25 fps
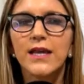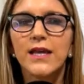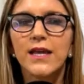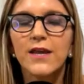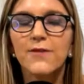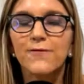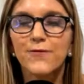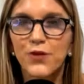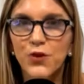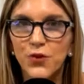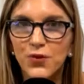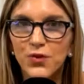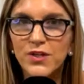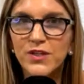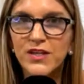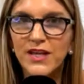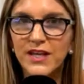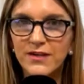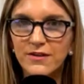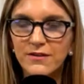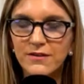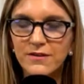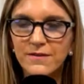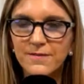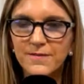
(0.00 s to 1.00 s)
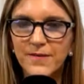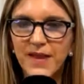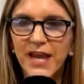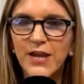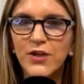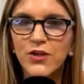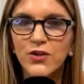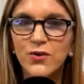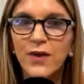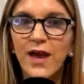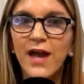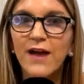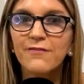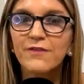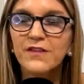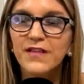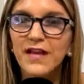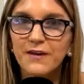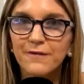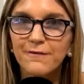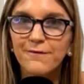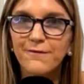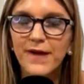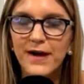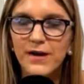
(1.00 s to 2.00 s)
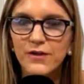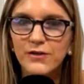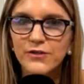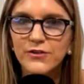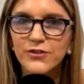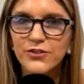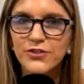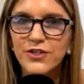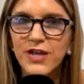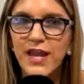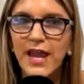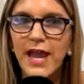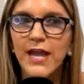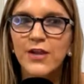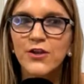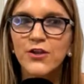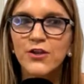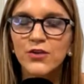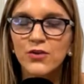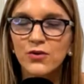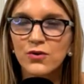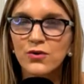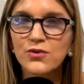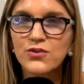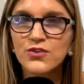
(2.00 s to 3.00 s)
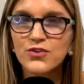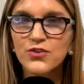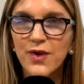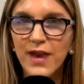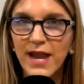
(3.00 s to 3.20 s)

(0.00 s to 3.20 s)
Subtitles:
If you're a leader and you have a lot of followers and you're